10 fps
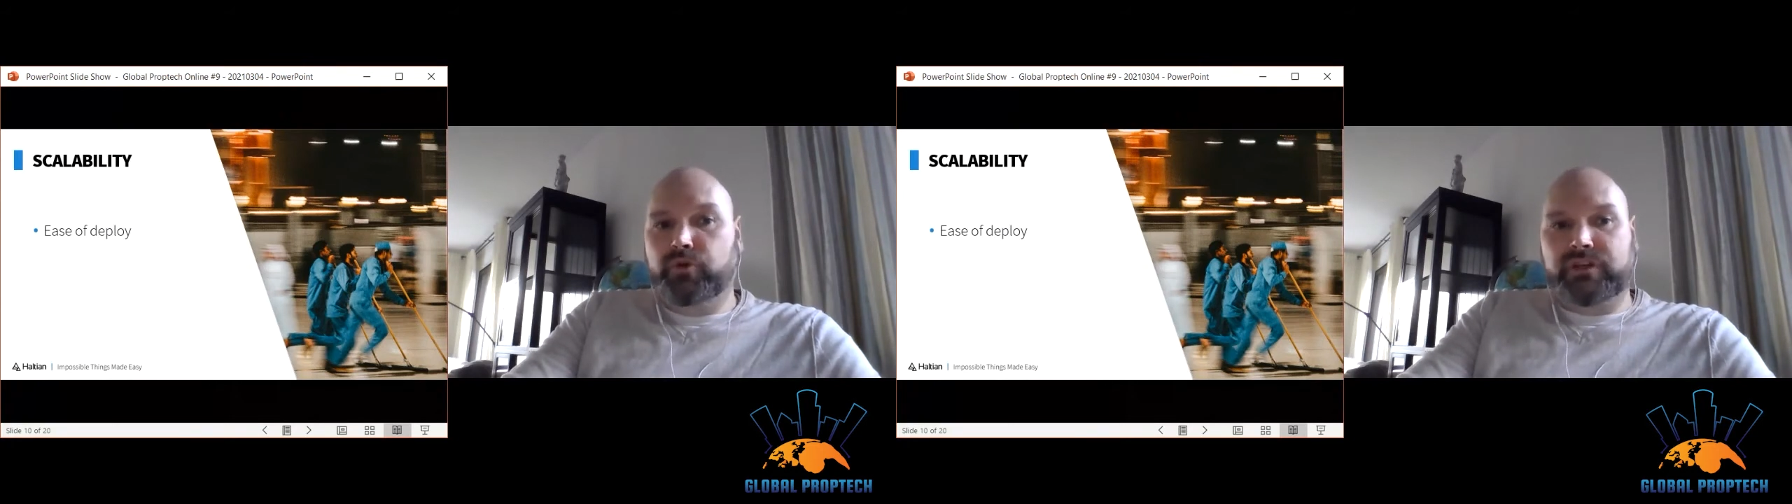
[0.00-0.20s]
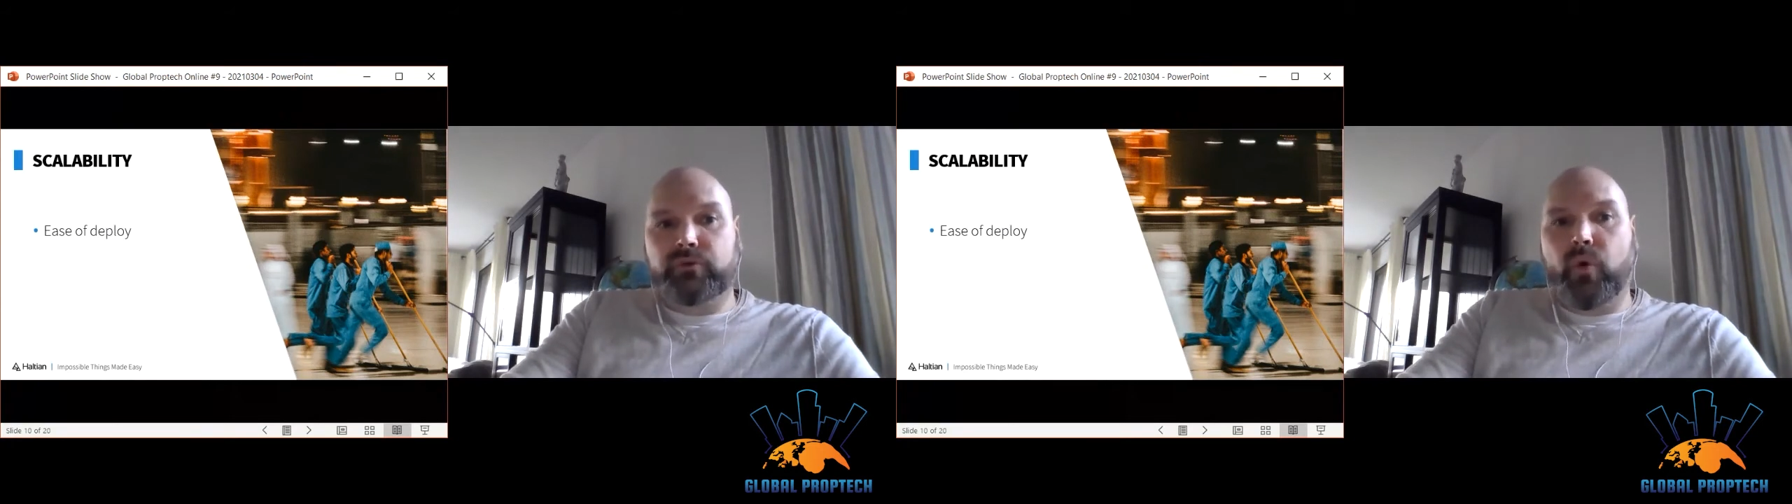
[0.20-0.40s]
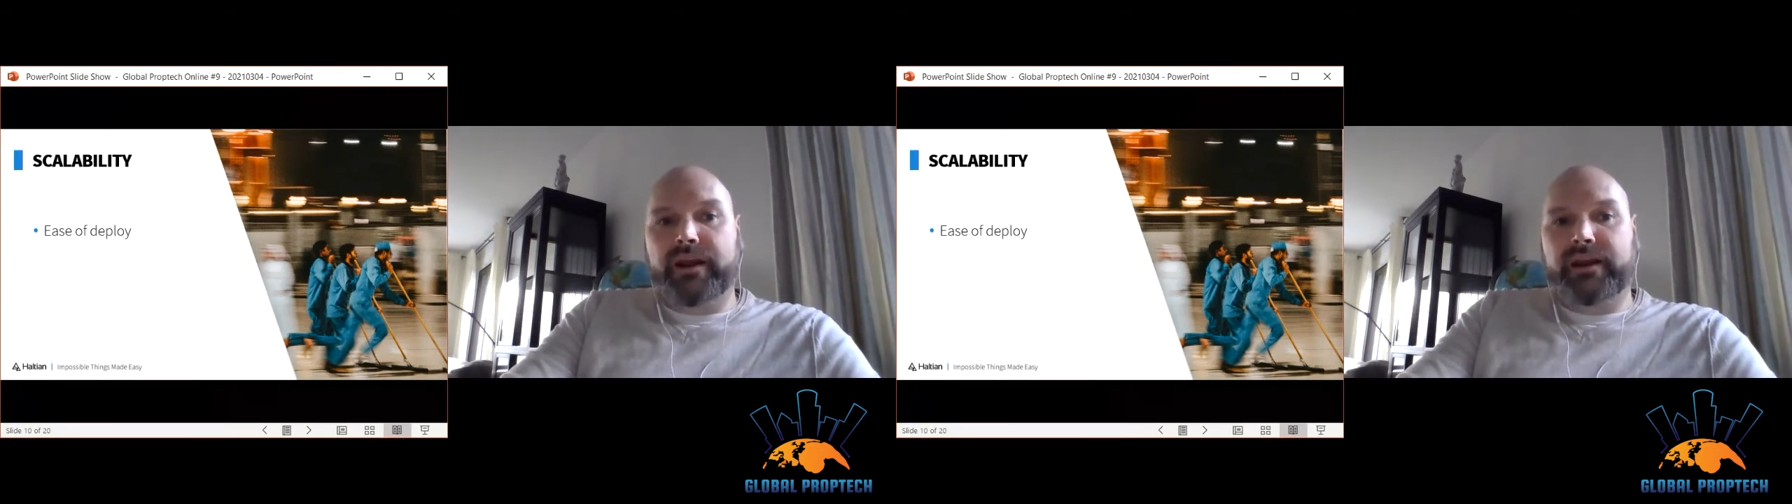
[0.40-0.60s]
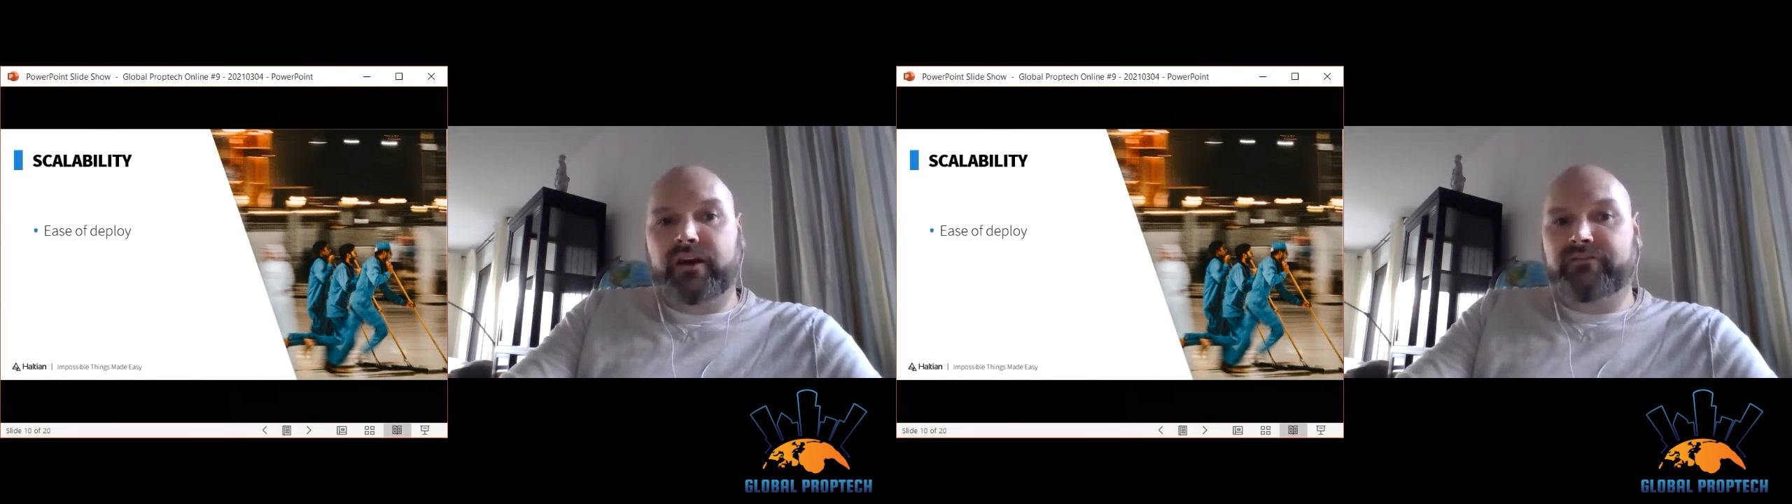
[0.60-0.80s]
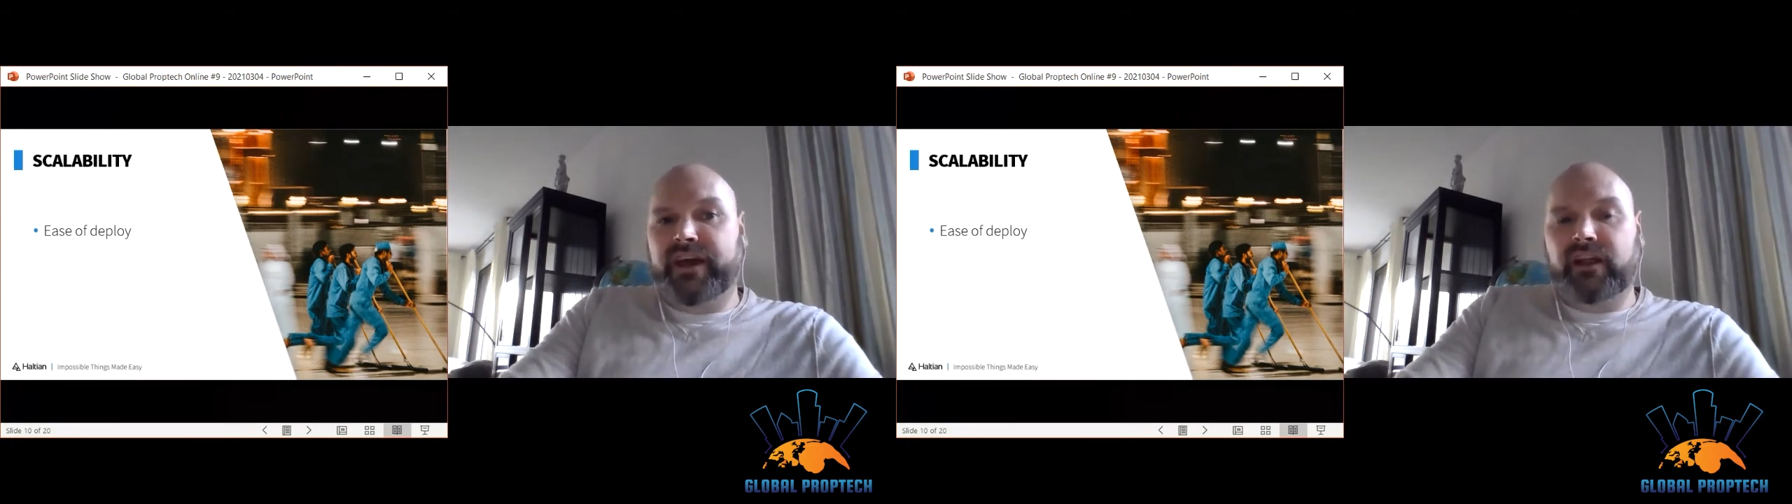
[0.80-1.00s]
using widely
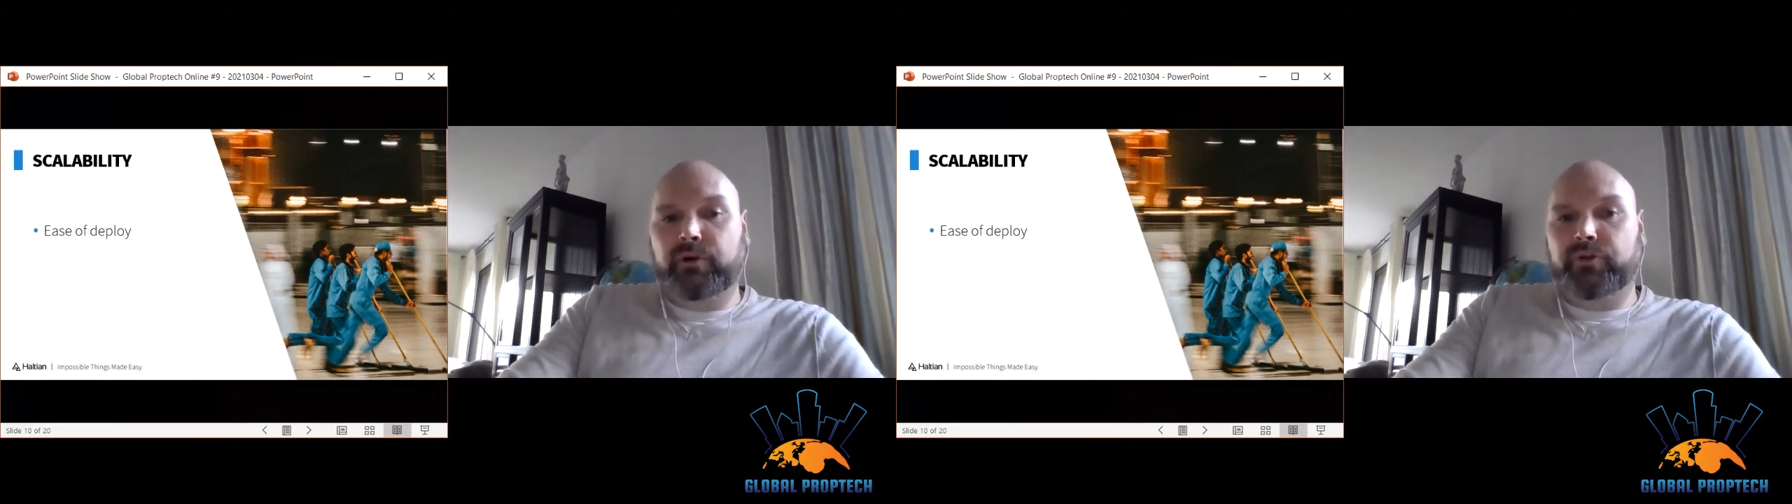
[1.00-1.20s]
available